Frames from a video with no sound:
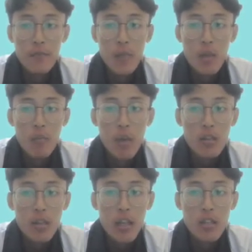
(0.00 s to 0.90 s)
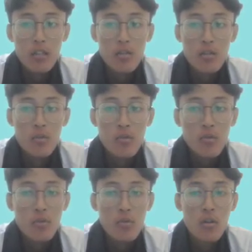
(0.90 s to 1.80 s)
but can do
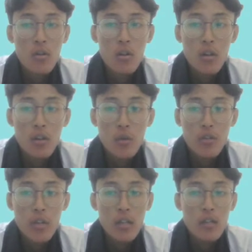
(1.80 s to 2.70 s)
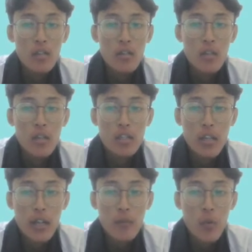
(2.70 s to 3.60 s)
using
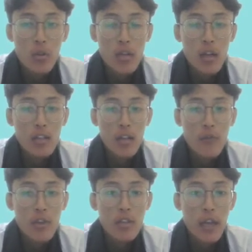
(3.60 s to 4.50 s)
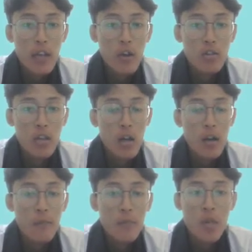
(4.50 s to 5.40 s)
internet portal service and other.
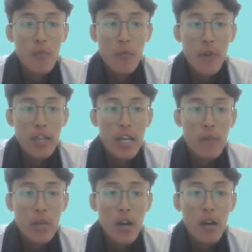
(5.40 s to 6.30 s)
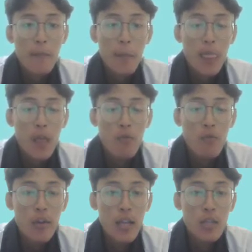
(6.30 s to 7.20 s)
For example, we
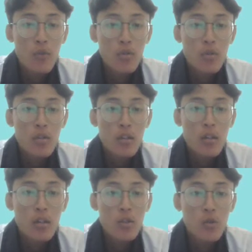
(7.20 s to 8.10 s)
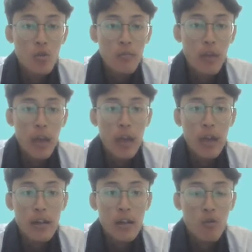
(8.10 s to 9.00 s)
can use Zoom and
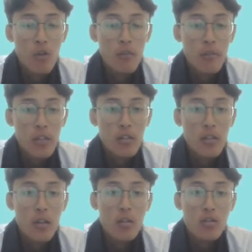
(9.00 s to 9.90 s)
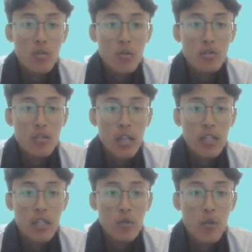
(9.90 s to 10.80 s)
Google Meet to
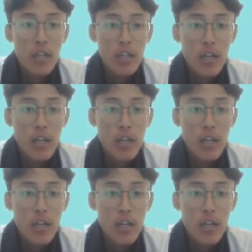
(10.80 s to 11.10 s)
study together.